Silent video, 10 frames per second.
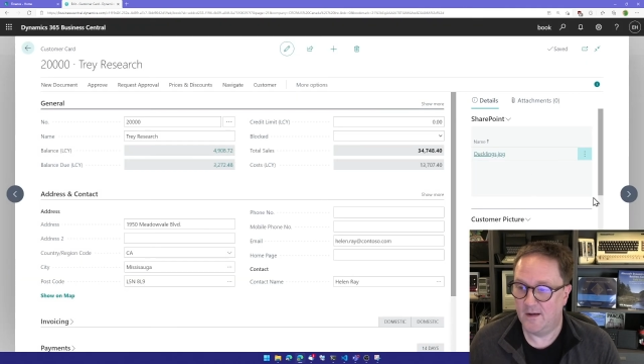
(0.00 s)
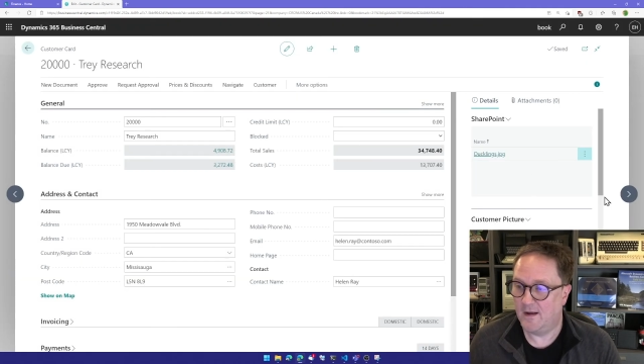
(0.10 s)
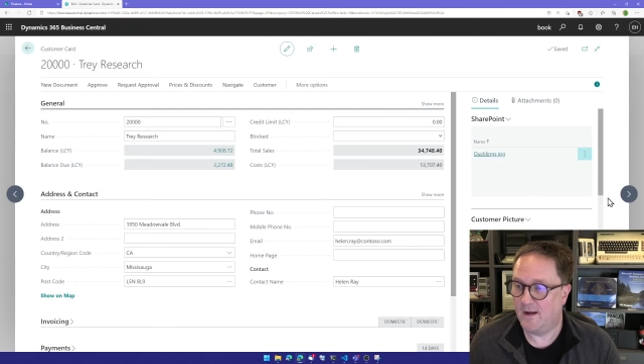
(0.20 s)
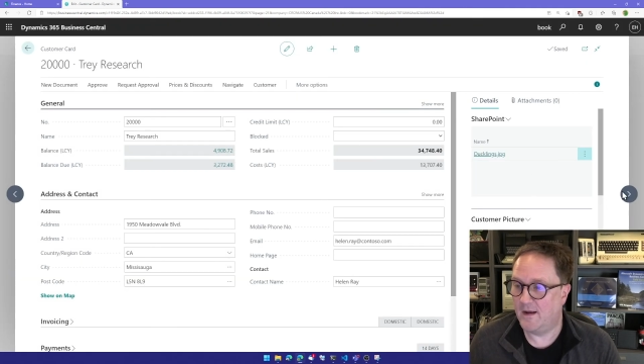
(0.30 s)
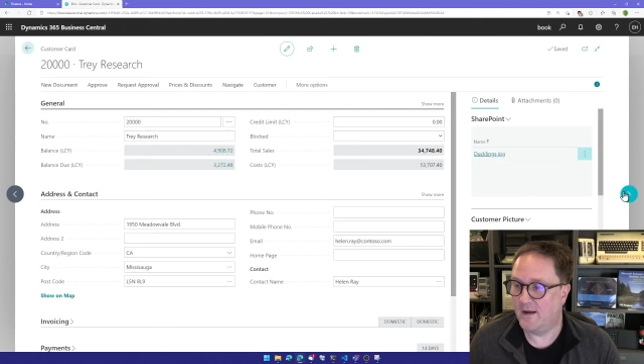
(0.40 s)

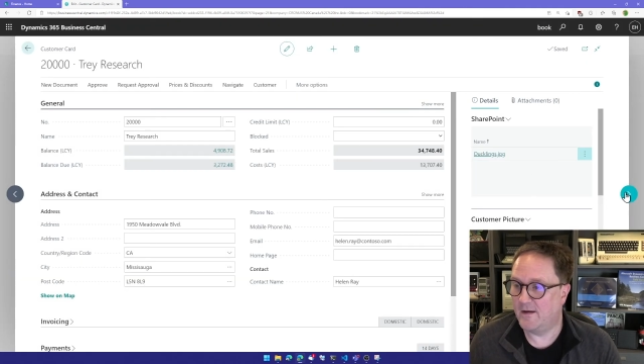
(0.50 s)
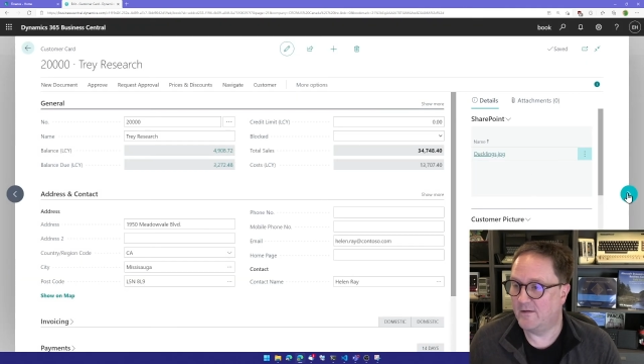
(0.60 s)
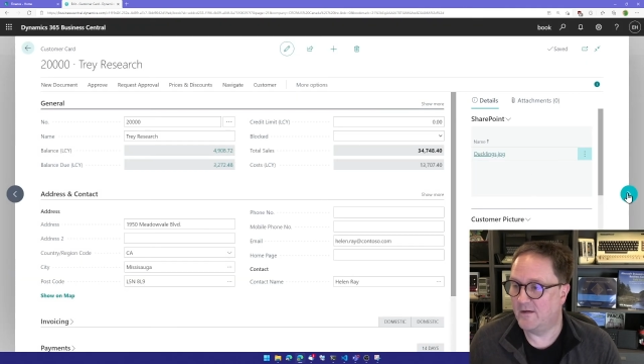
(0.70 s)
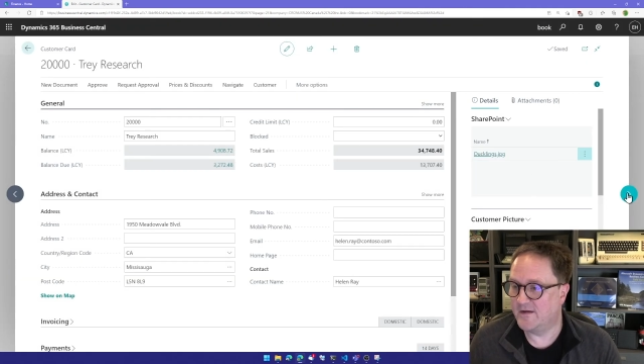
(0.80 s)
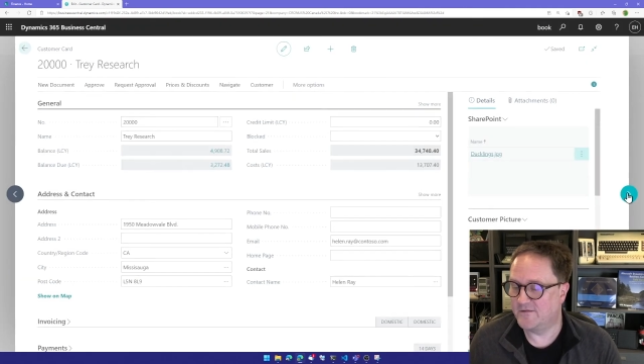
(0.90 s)

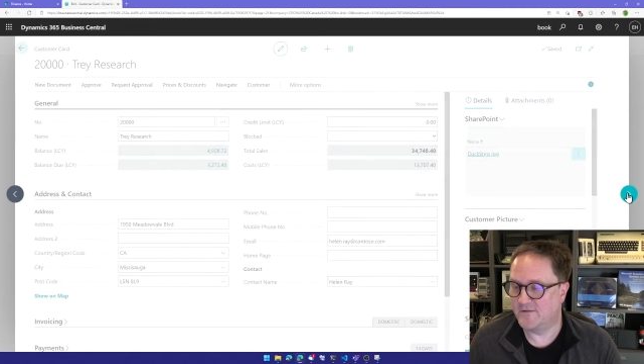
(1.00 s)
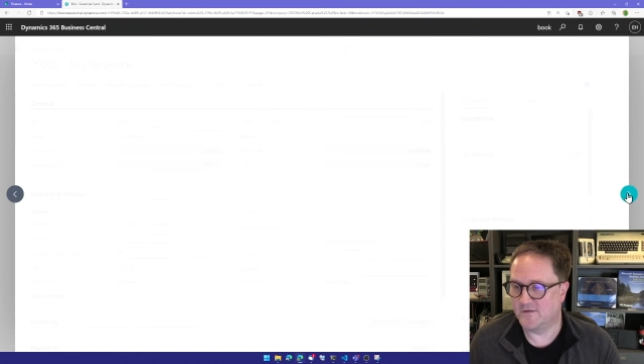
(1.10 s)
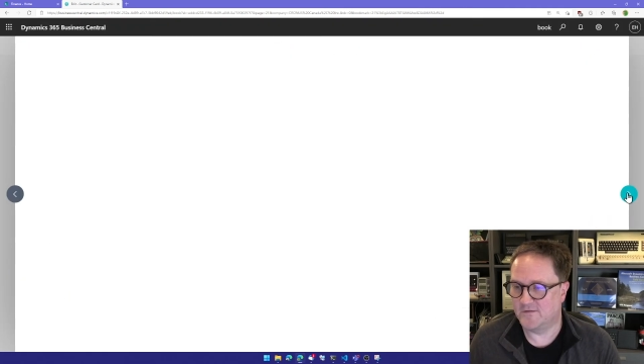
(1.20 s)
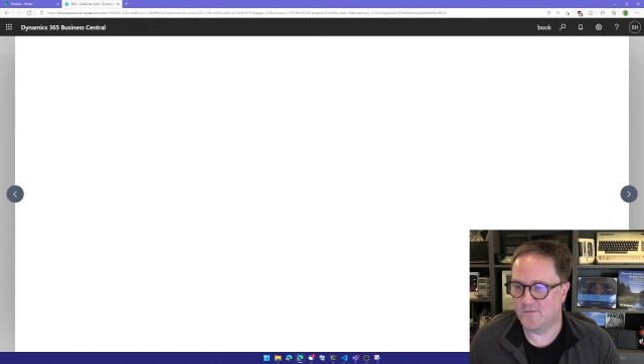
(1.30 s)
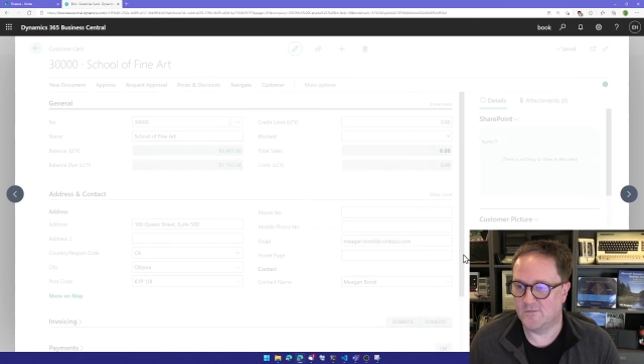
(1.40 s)
And let's
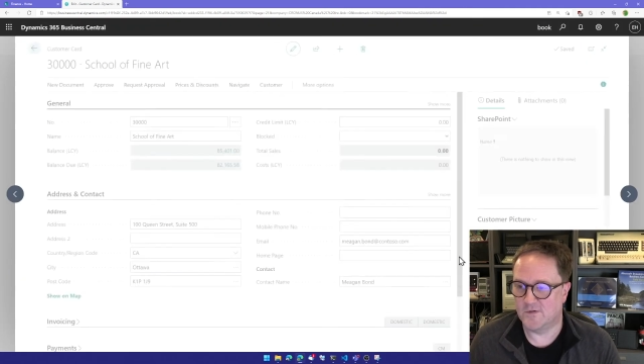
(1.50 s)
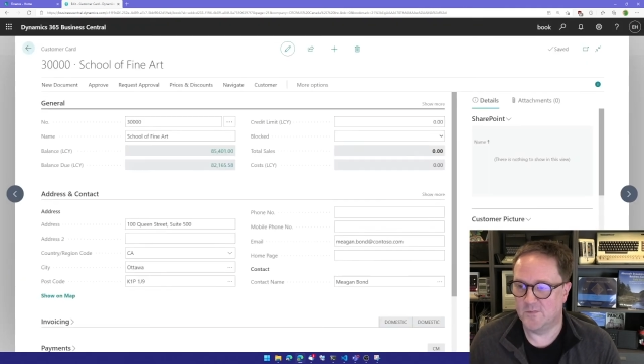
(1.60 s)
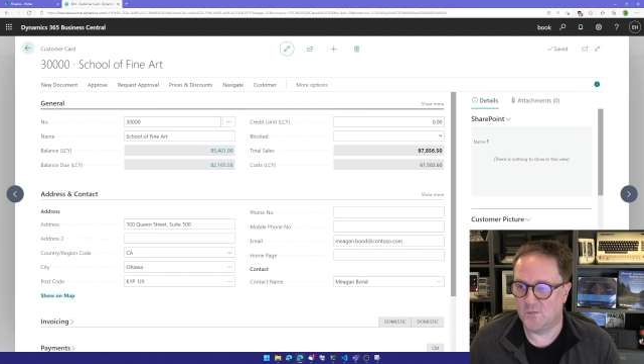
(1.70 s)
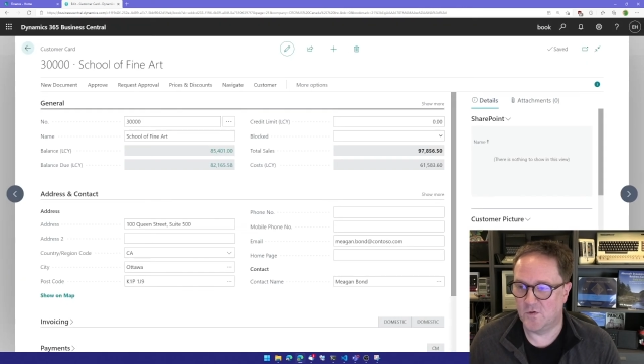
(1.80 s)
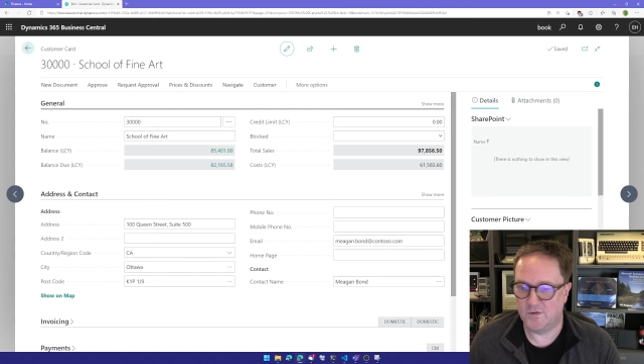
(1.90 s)
just do
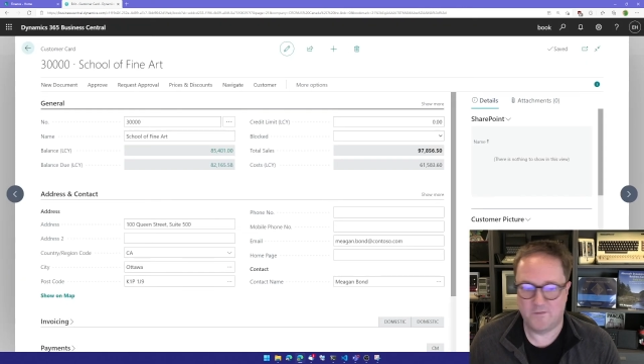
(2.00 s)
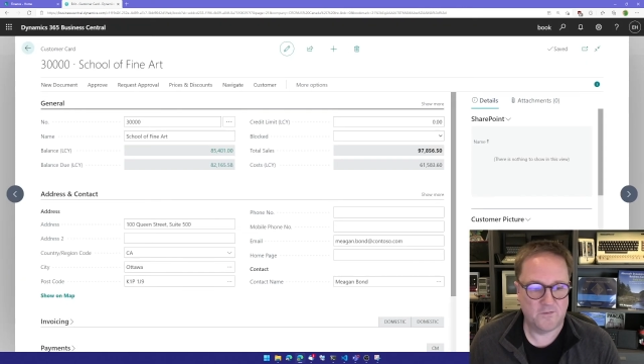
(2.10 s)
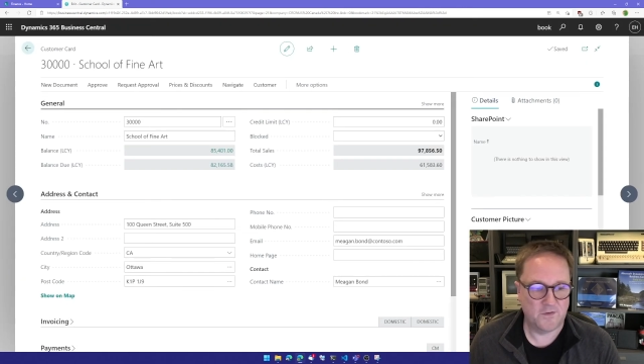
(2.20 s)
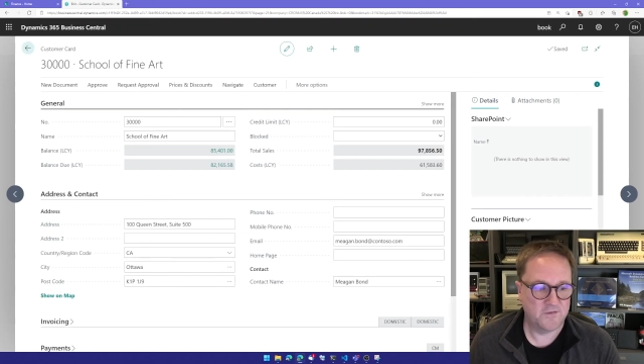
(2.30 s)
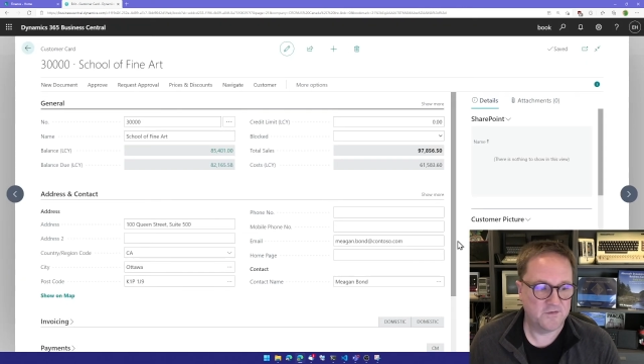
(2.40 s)
one more
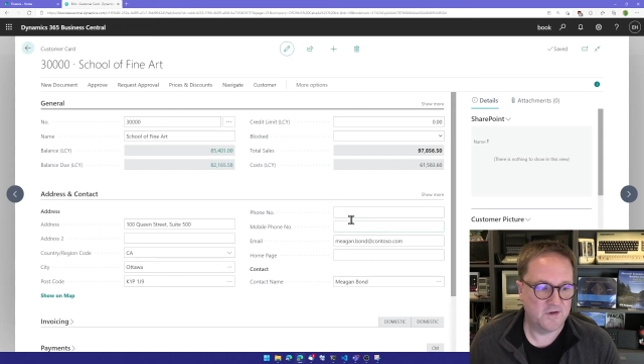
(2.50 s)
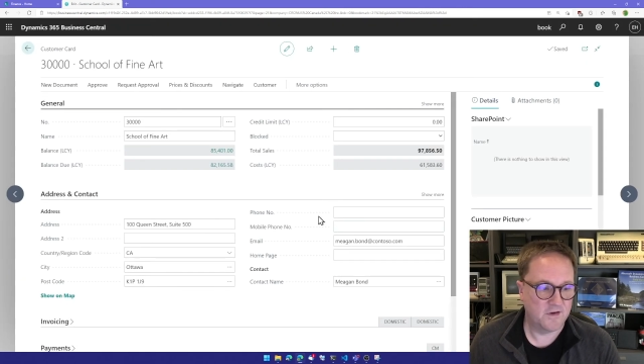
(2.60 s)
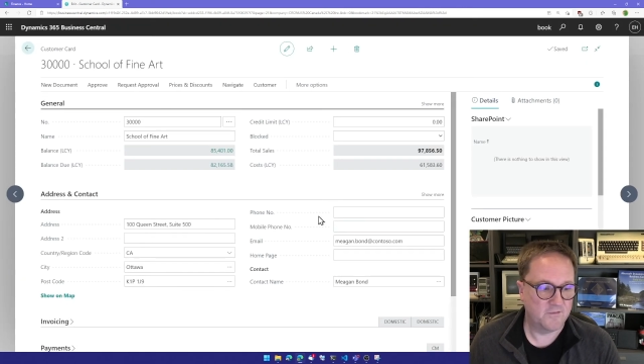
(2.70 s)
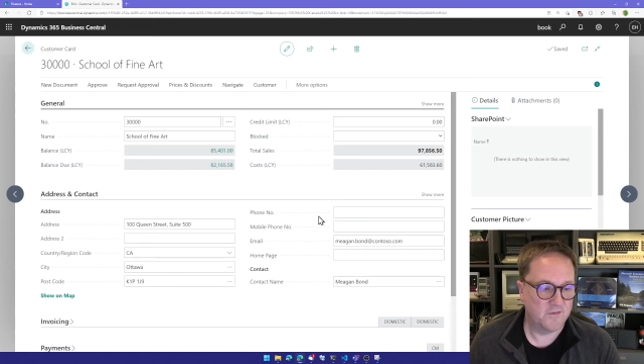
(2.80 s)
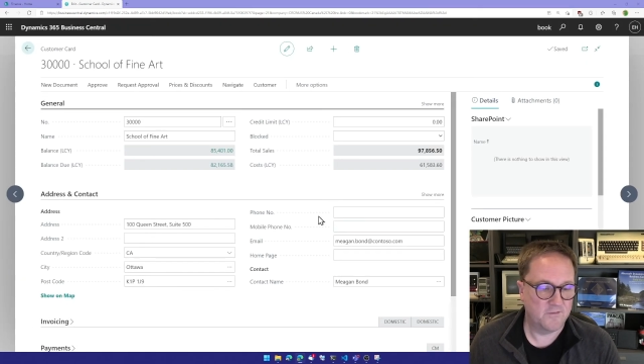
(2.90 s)
for the sake of the